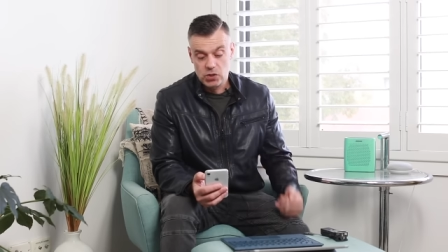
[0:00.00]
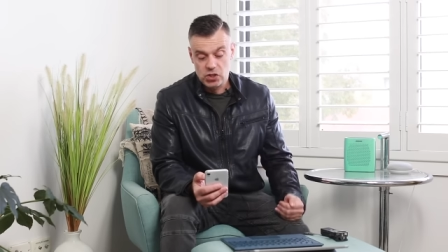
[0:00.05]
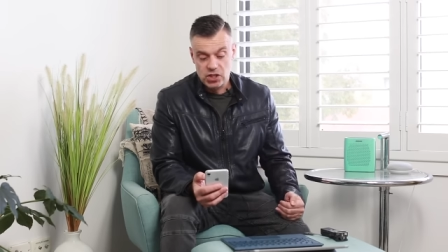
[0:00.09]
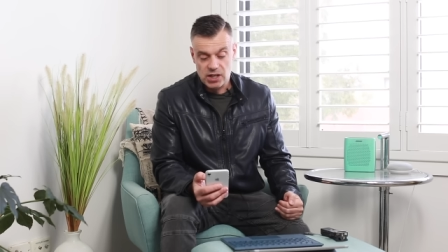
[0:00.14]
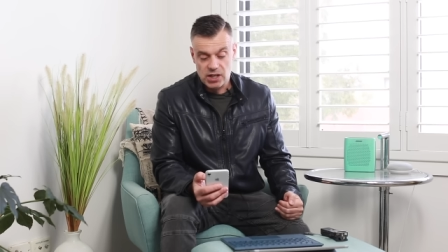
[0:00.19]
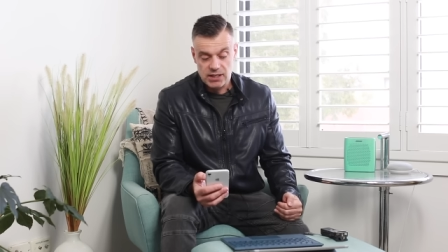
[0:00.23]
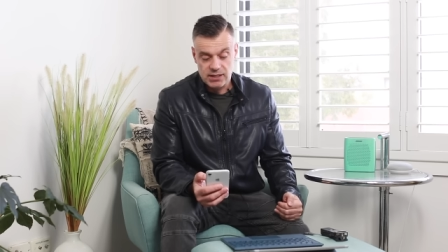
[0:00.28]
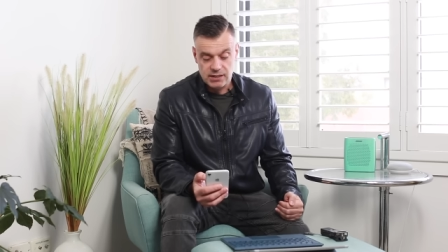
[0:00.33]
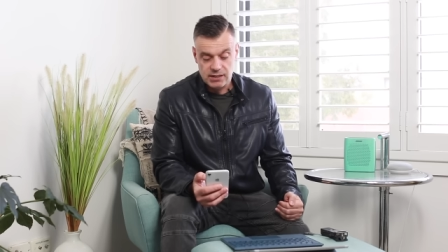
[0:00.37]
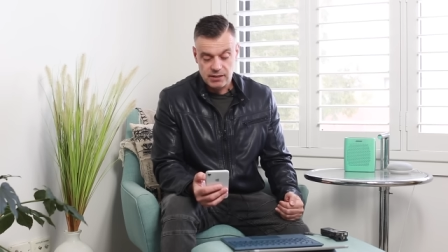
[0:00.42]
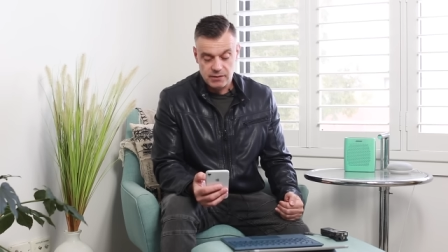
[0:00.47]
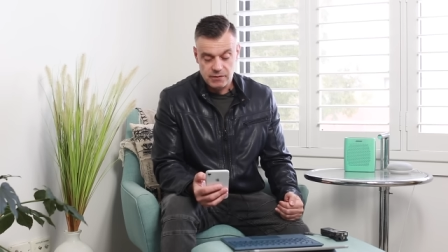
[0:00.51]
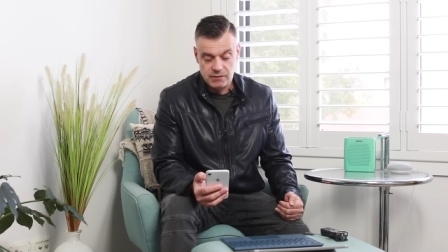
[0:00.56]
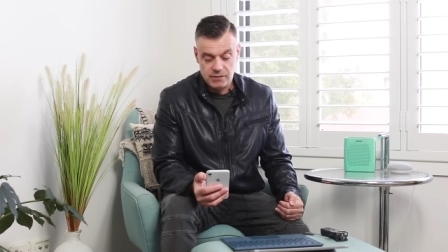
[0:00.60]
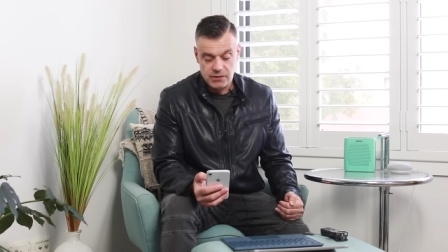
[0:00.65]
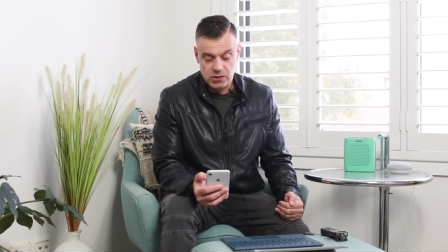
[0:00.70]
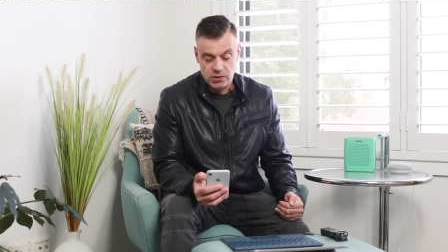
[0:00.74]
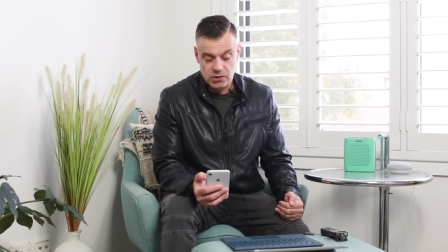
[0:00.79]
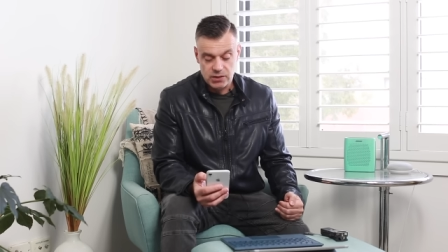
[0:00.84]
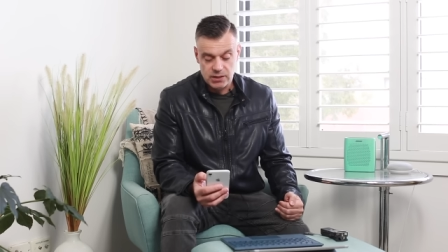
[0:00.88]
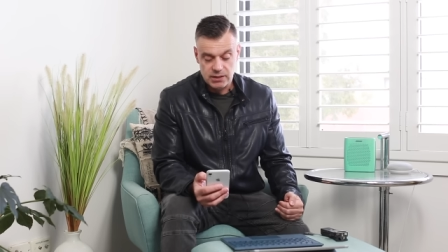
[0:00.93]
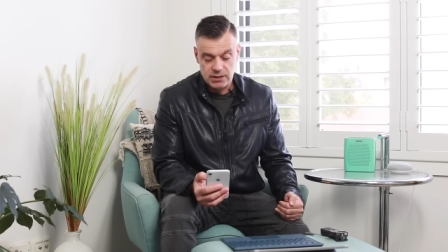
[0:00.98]
adjust the
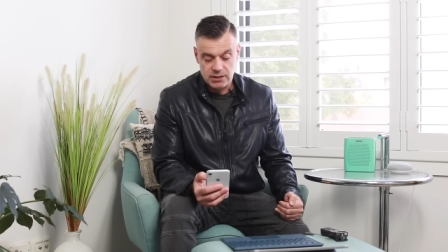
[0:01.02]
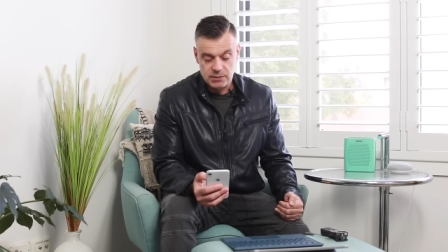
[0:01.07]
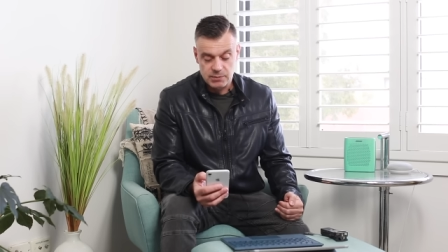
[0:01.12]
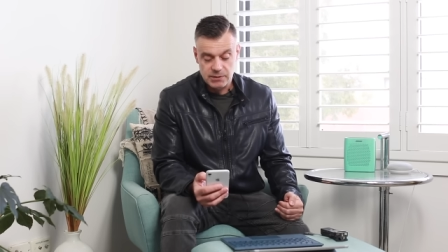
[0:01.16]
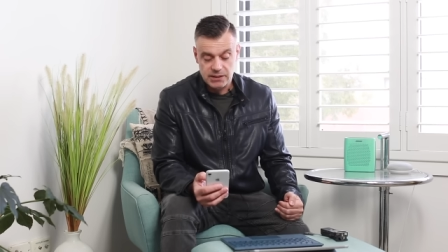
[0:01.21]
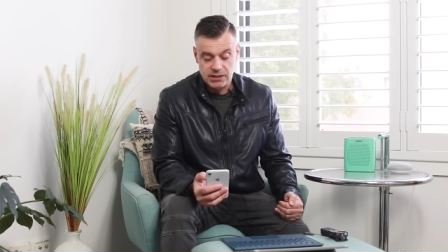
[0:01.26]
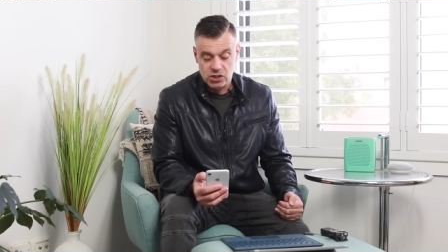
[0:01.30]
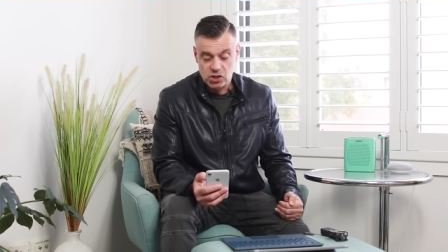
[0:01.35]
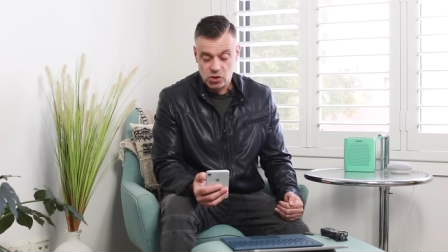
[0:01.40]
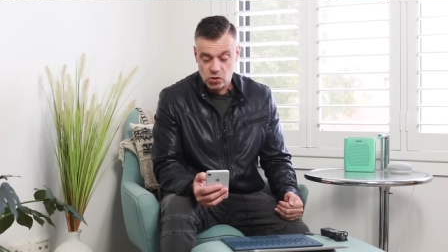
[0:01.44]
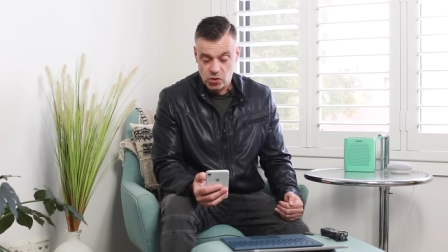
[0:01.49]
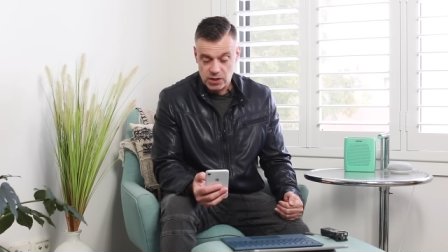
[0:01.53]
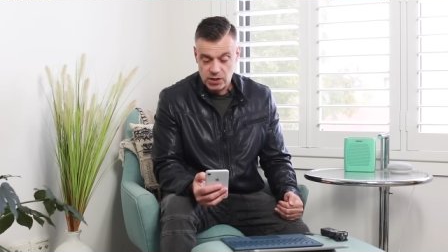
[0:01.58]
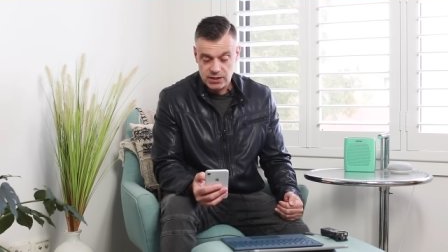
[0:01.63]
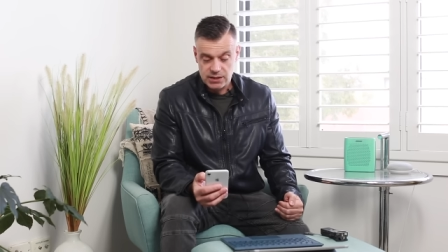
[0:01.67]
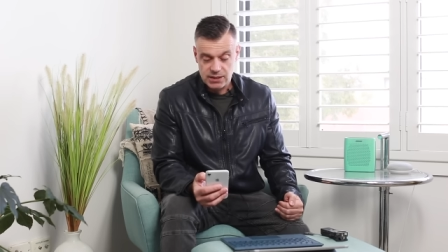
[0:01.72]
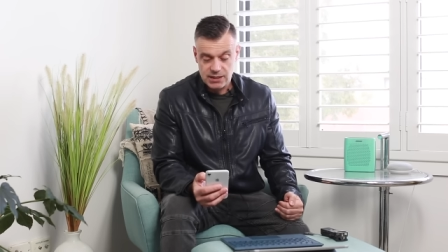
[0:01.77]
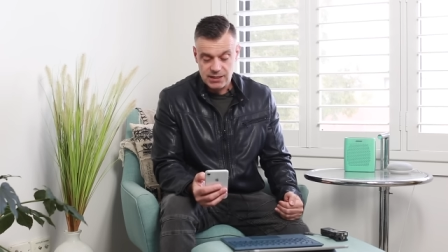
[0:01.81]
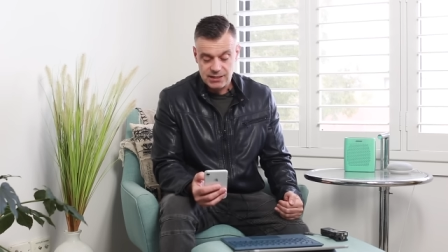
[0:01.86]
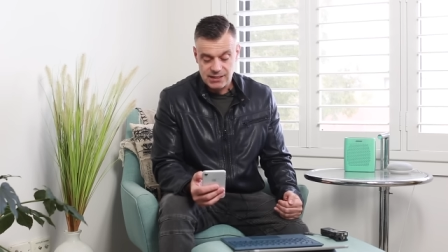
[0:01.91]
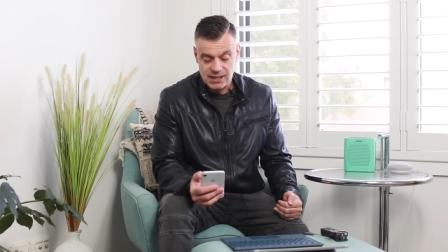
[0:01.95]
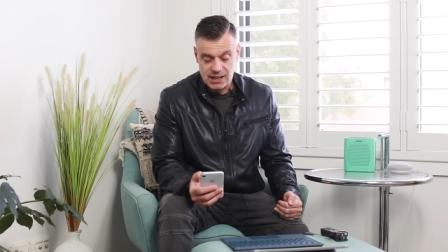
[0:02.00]
filters, but the
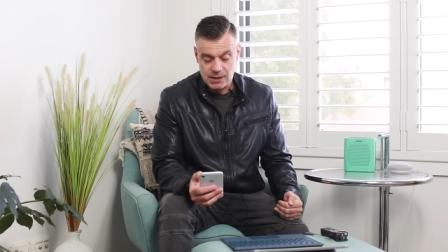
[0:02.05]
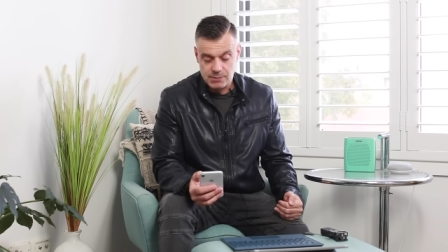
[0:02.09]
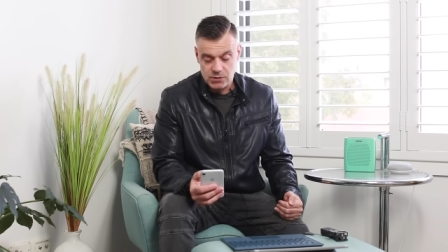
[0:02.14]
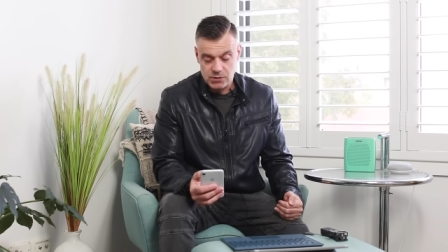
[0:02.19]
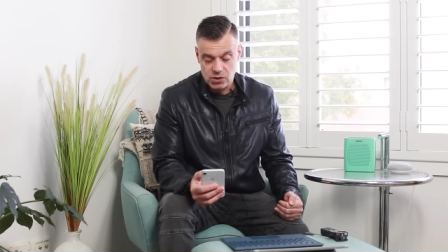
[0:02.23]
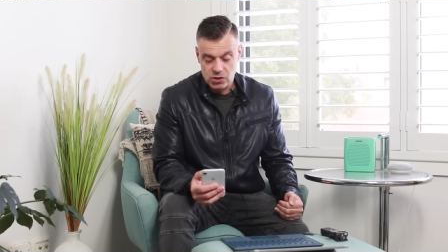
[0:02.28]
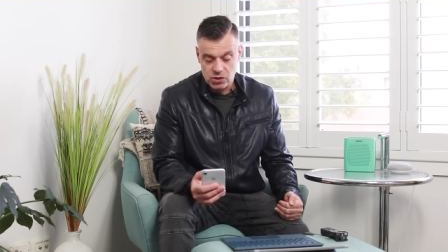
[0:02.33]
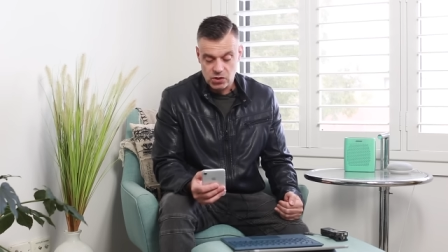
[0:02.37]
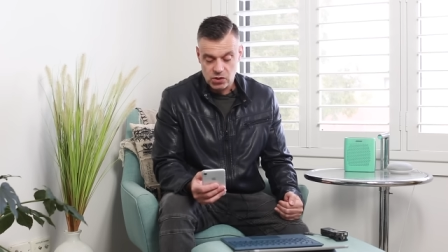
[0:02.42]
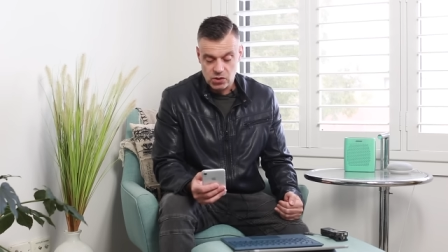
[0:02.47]
choice is up to